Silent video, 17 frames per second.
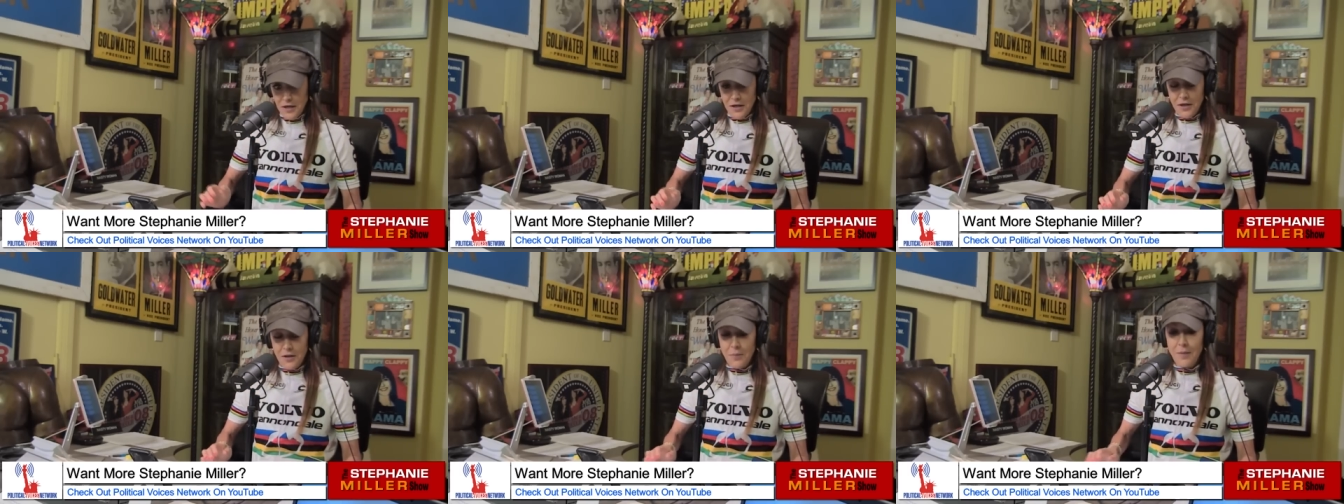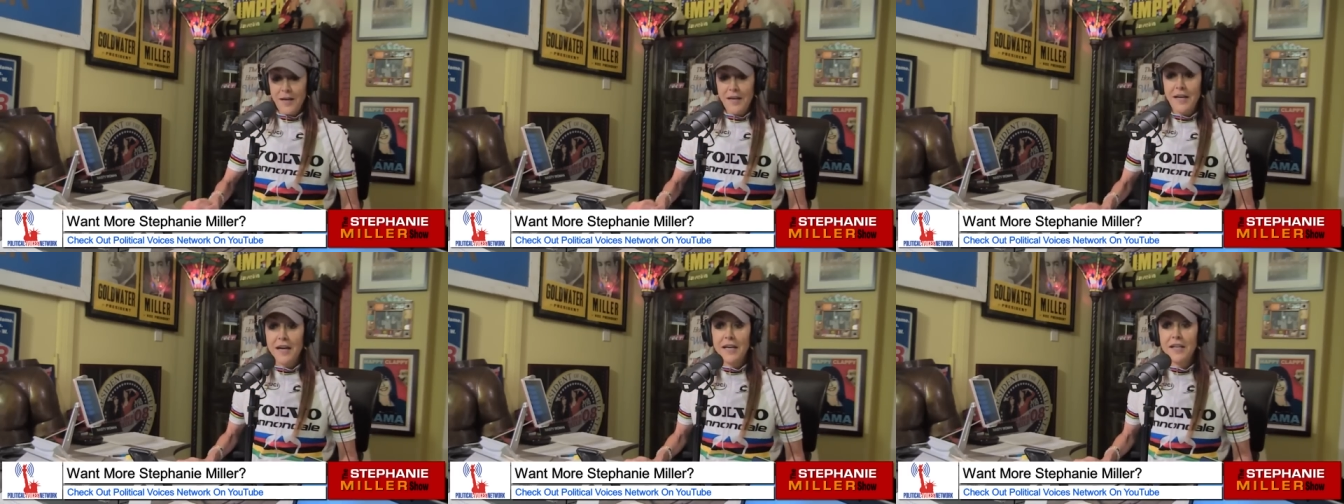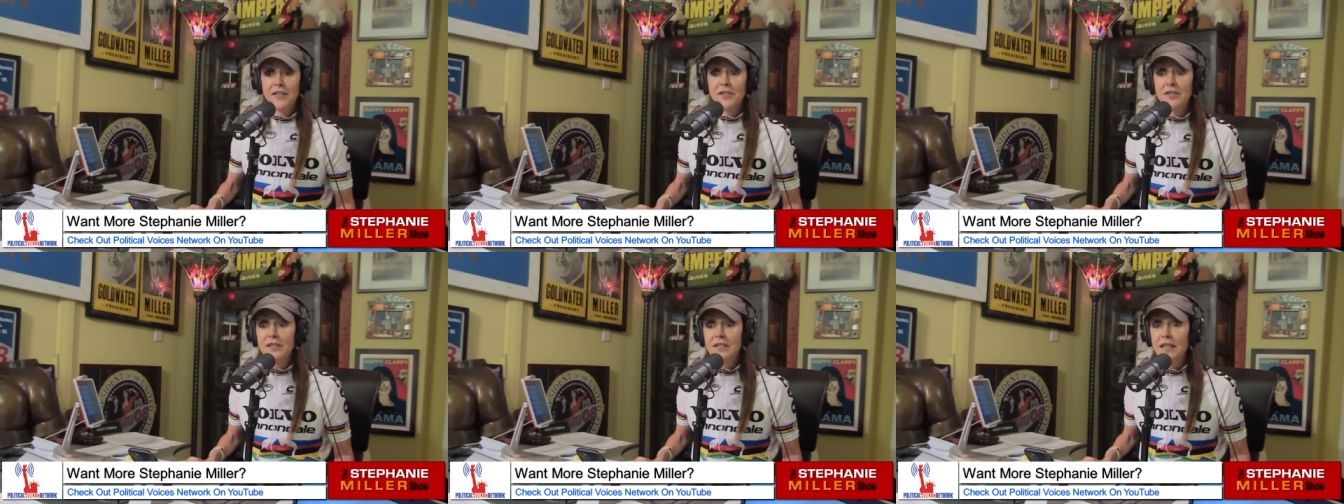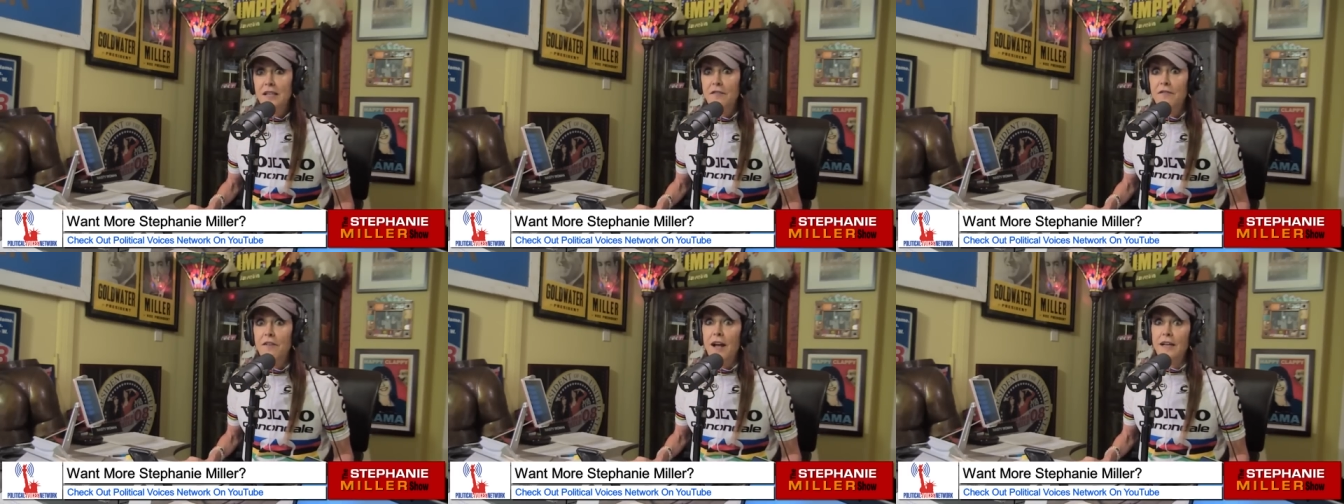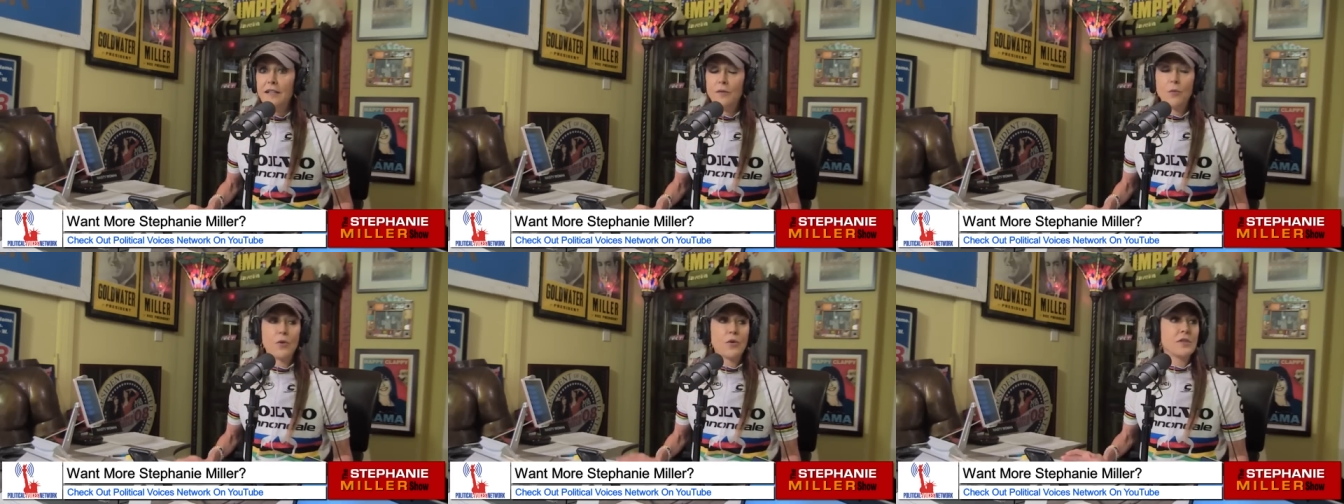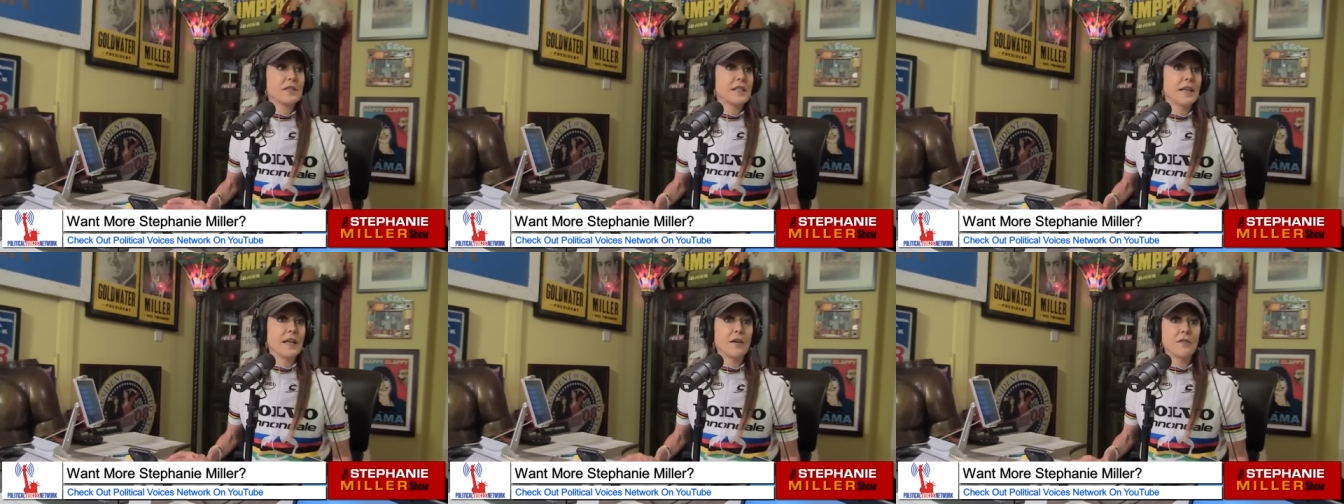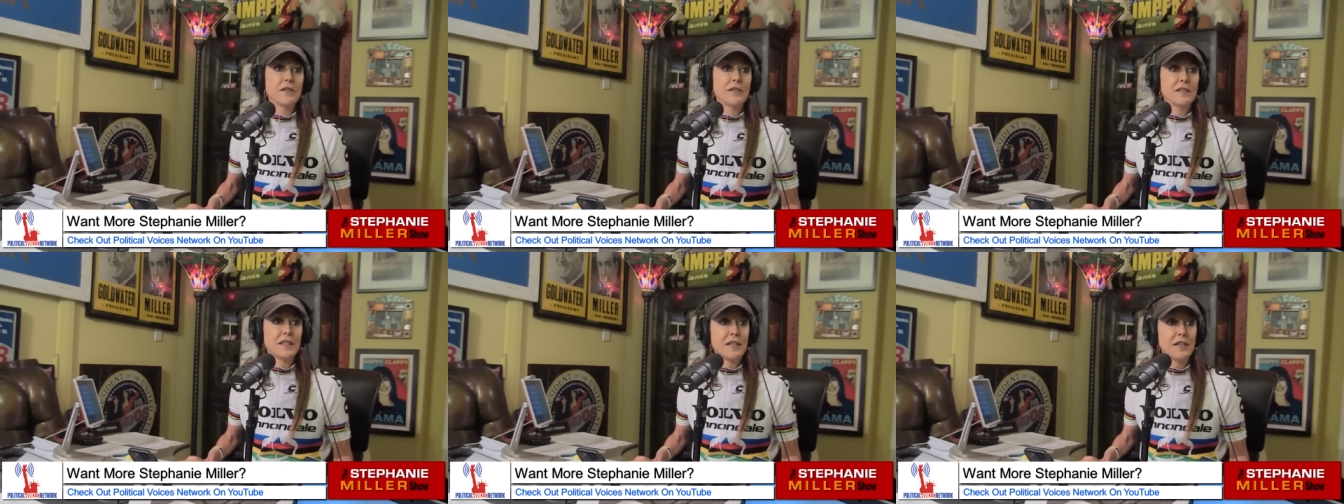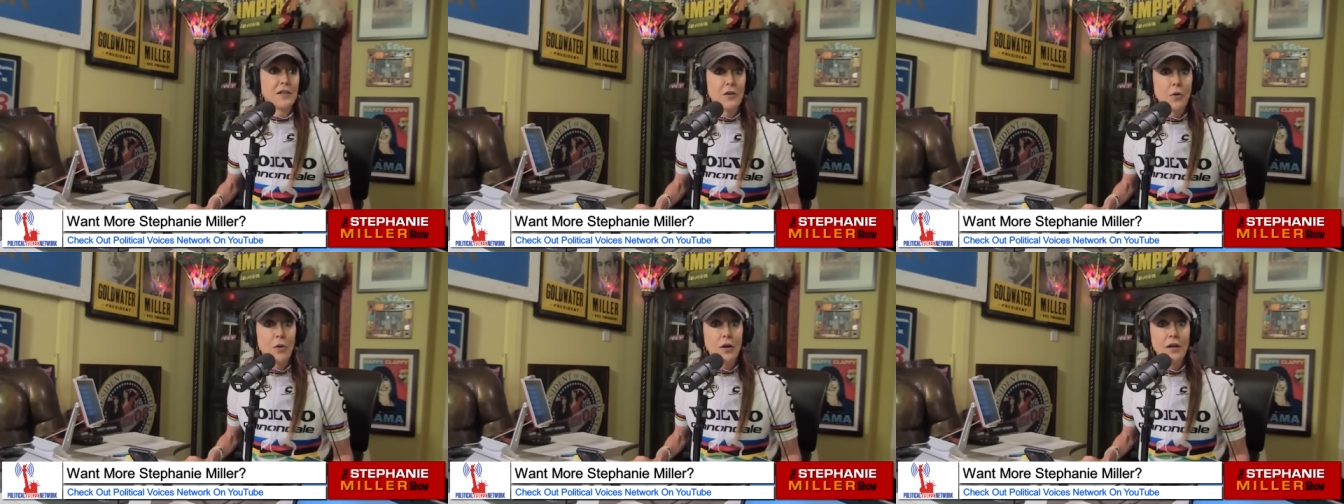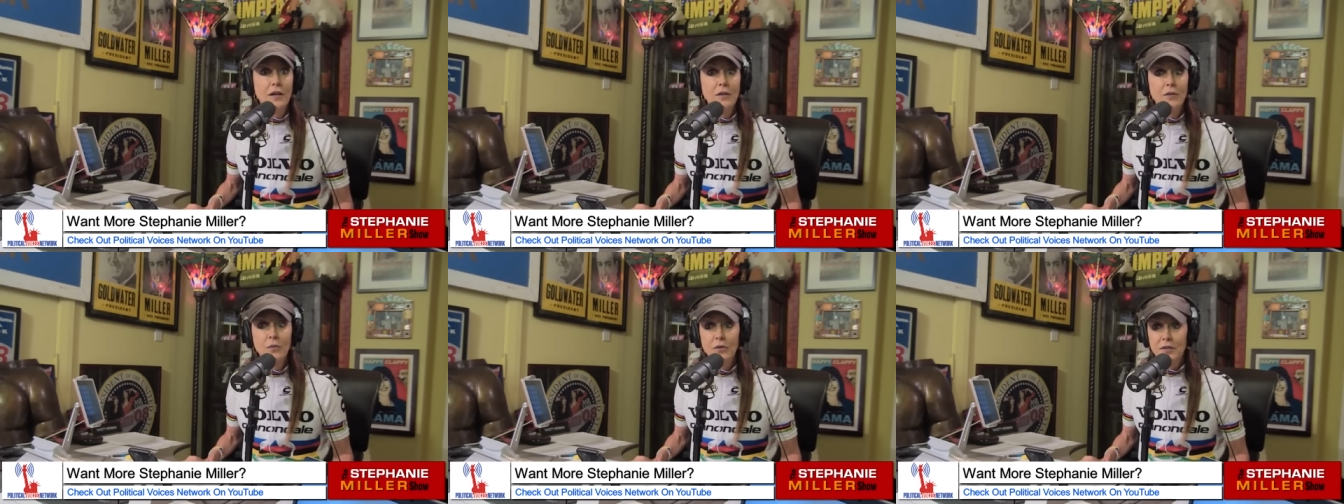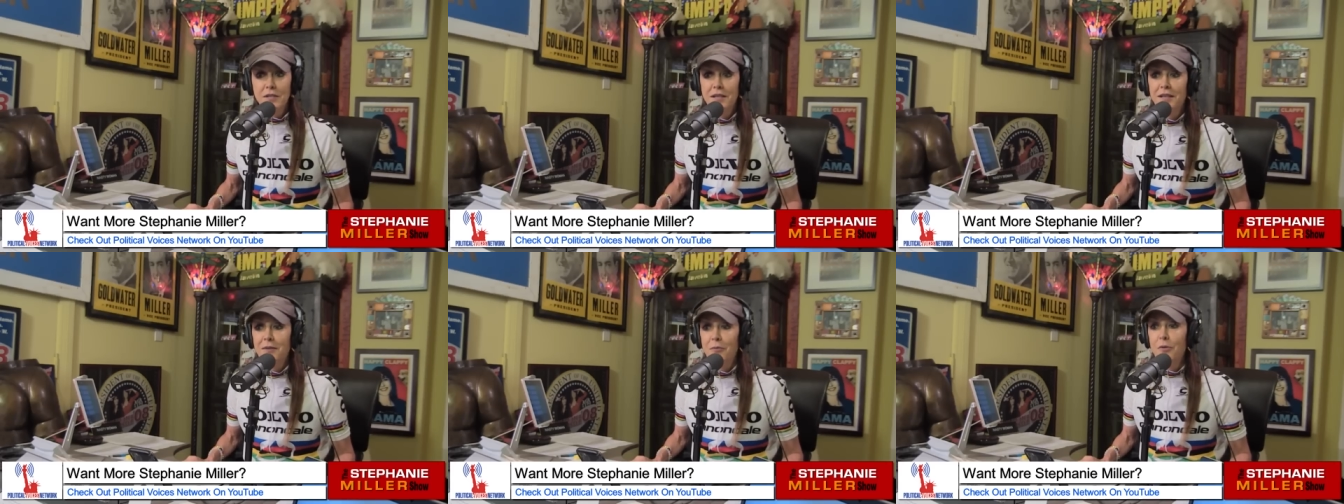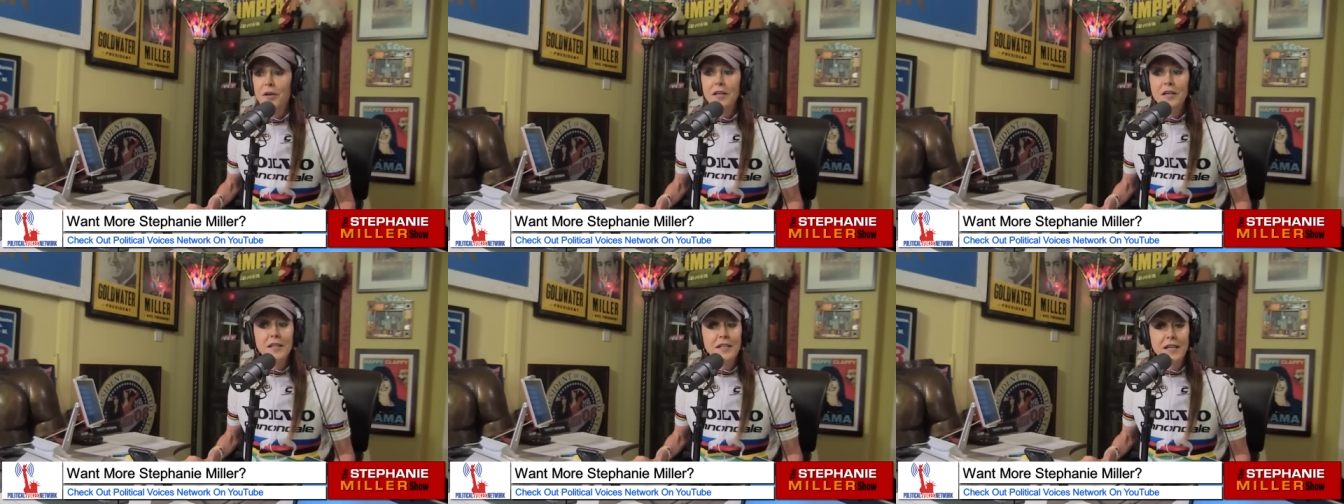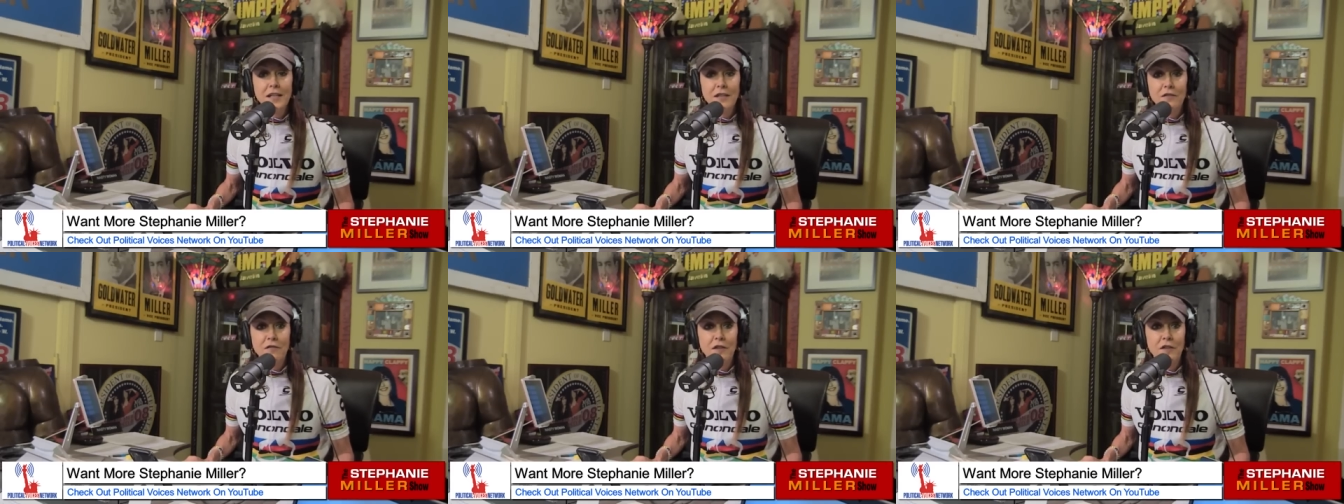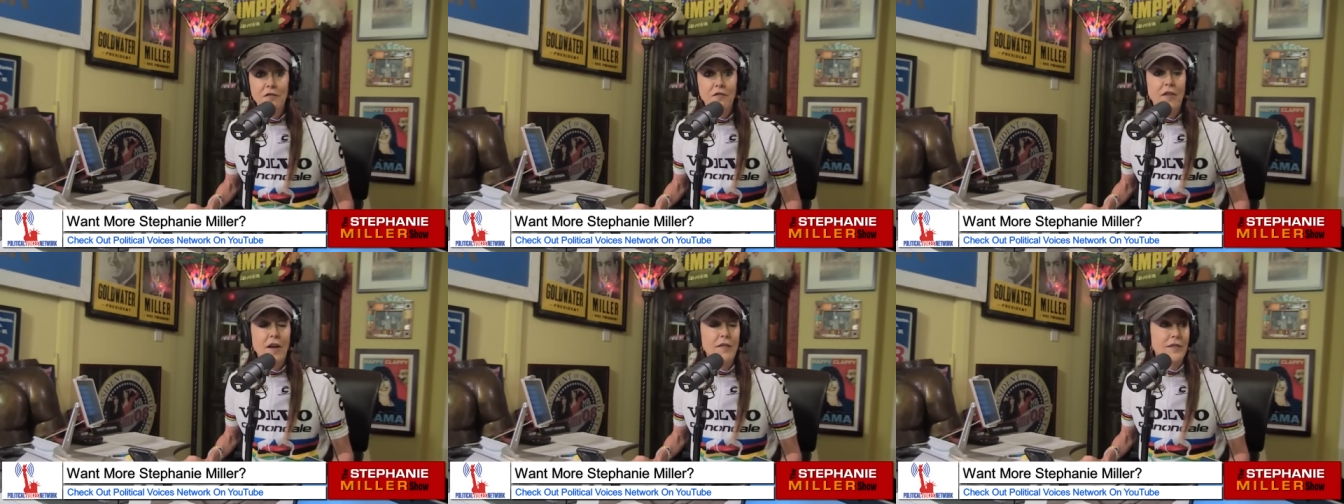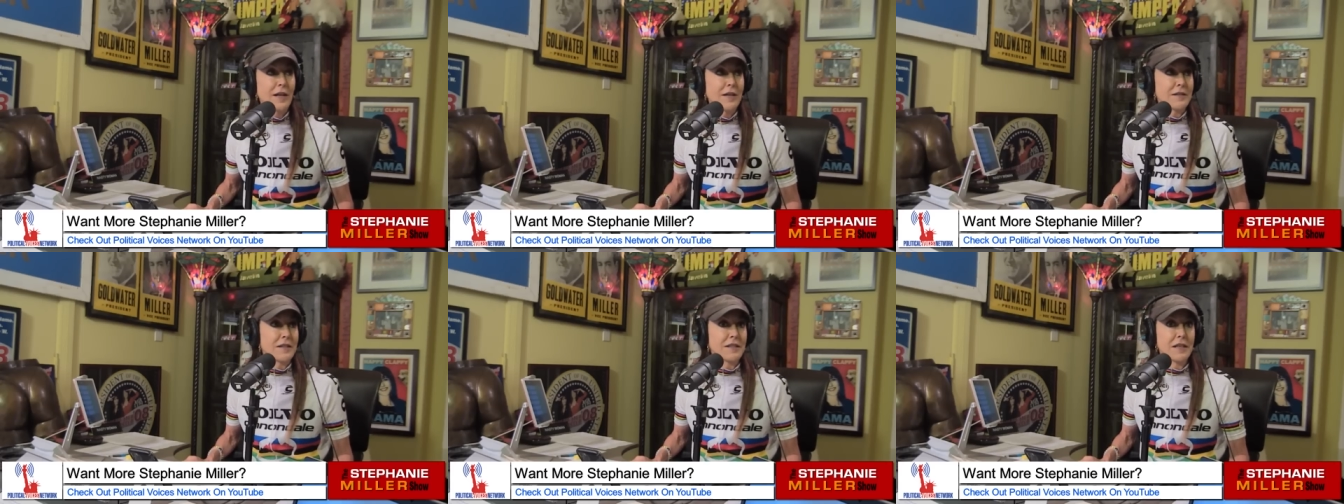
bro. Oh, my God. It's just, and the fact that, where is he now? Is he in New York? Where did he take the fifth 5,000